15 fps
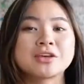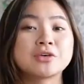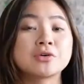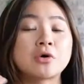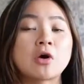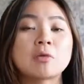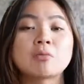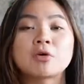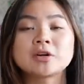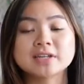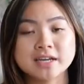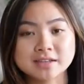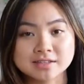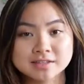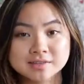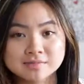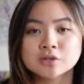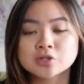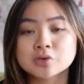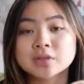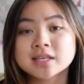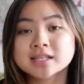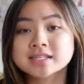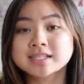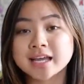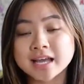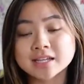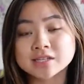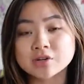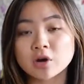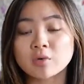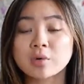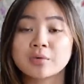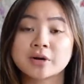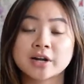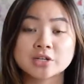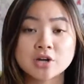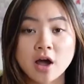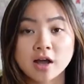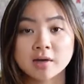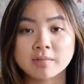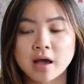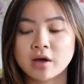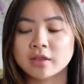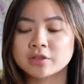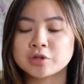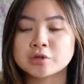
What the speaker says: Like you go on more dates. So these dates are what we're gonna talk about.